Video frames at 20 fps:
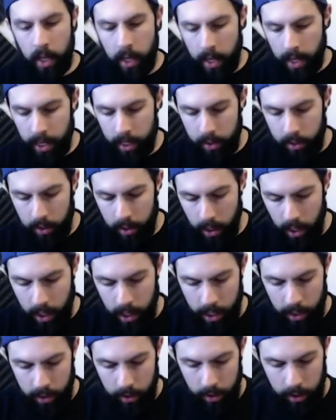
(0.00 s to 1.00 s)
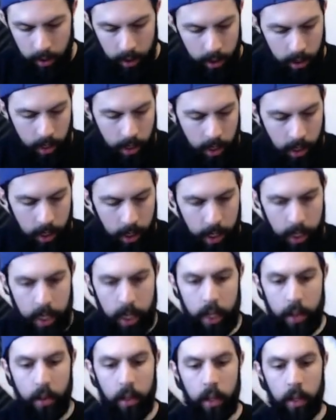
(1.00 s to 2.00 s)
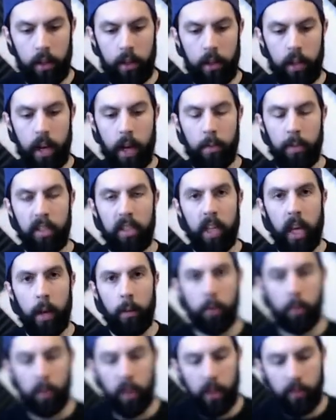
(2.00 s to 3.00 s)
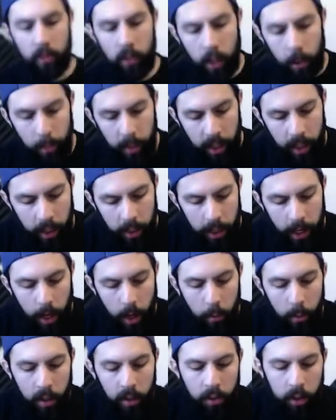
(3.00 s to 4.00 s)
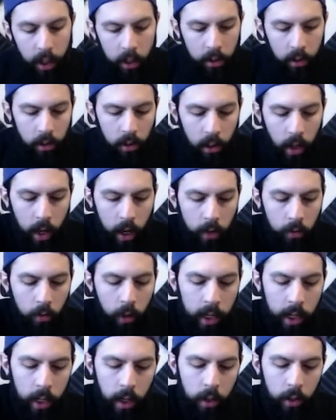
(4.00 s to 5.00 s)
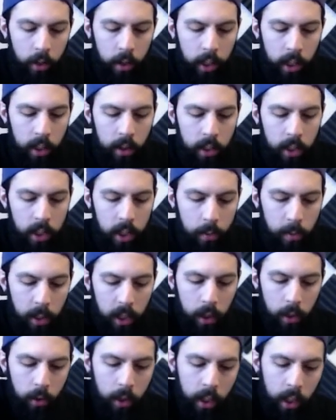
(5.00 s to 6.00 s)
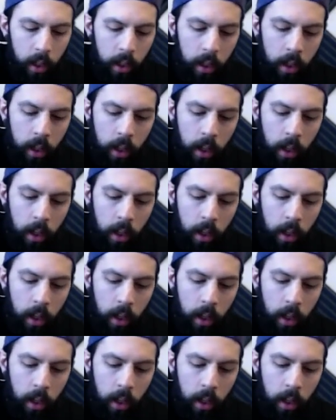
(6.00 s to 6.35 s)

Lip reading: It's got the name escapes me off the top of my head now, but it's got a slot right underneath the GPU here.